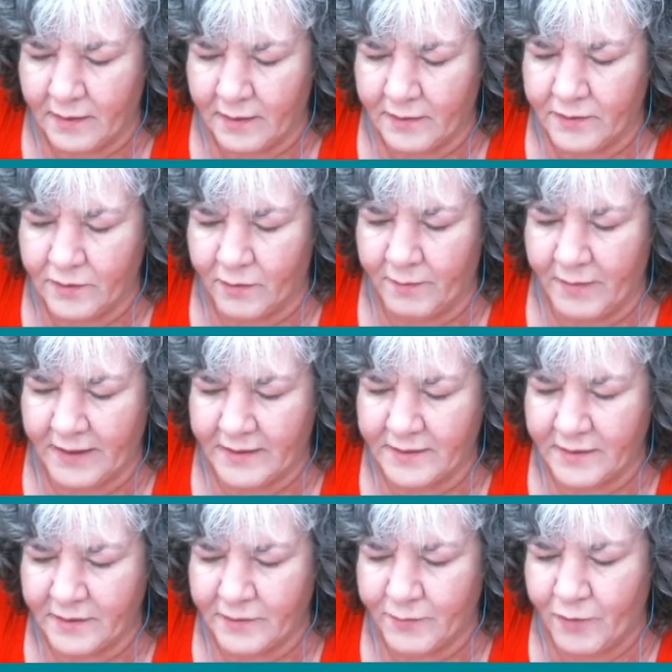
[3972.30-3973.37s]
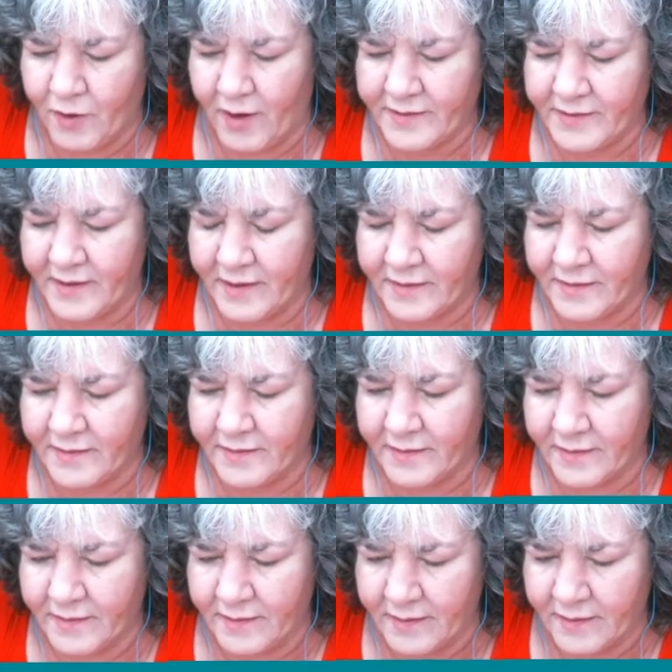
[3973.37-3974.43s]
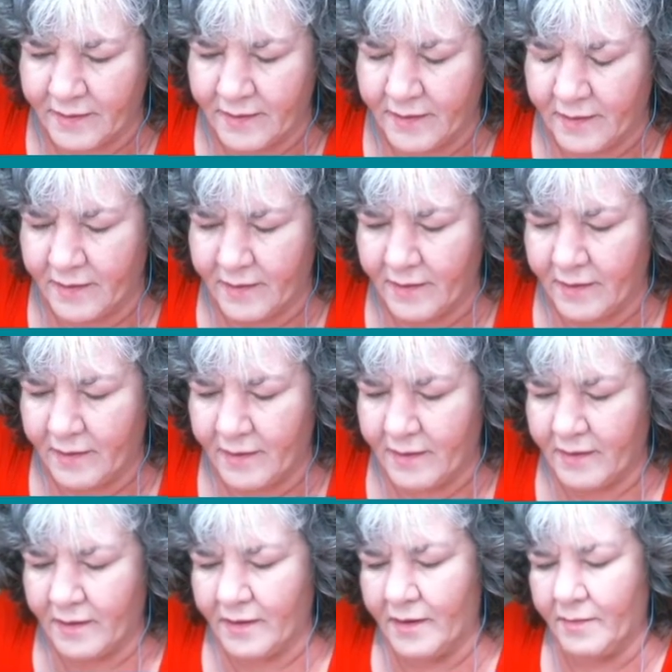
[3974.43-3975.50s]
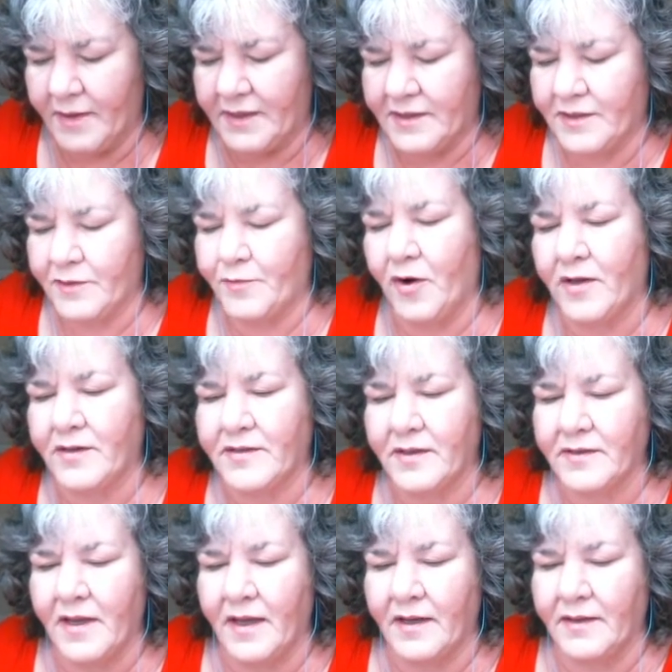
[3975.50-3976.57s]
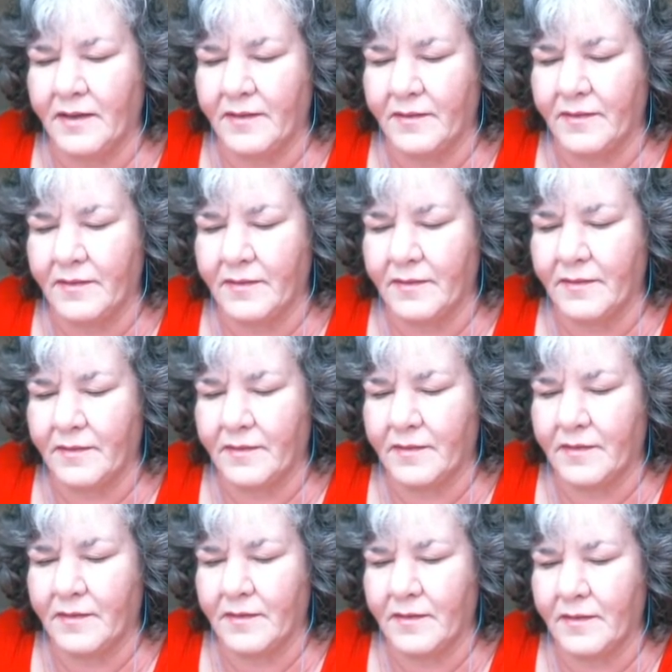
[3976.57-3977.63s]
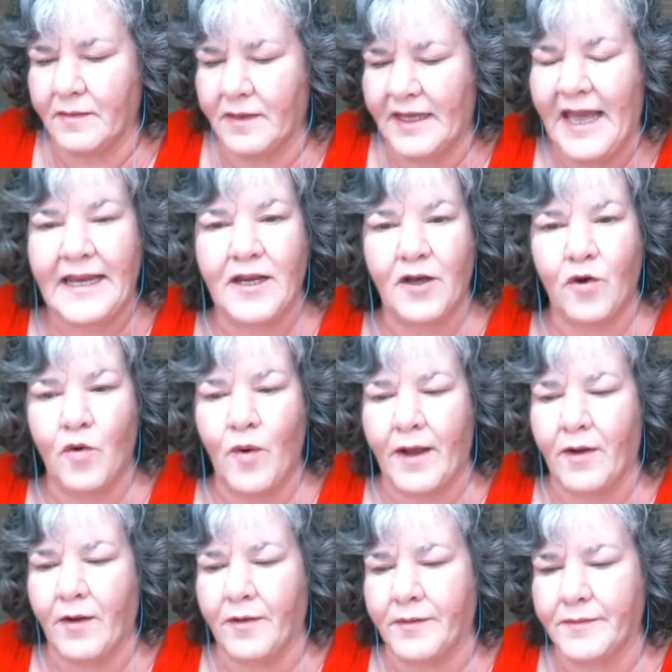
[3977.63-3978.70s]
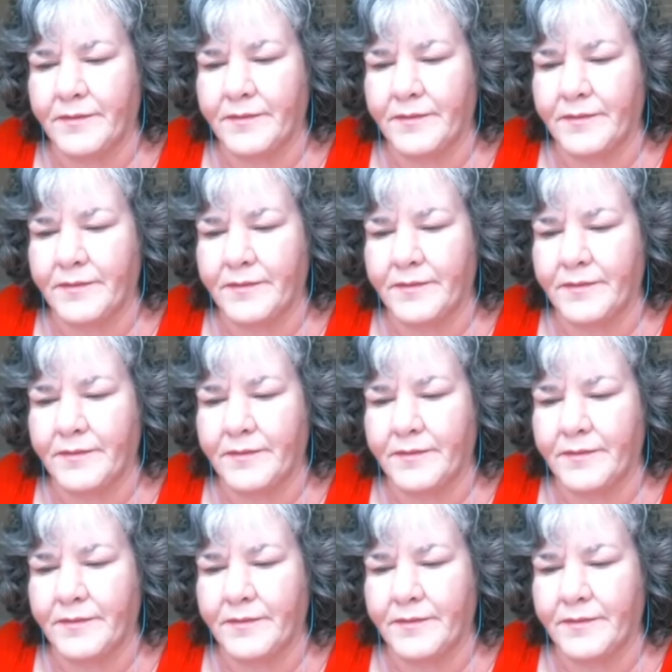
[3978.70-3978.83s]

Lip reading: and so it makes this process kind of quicker.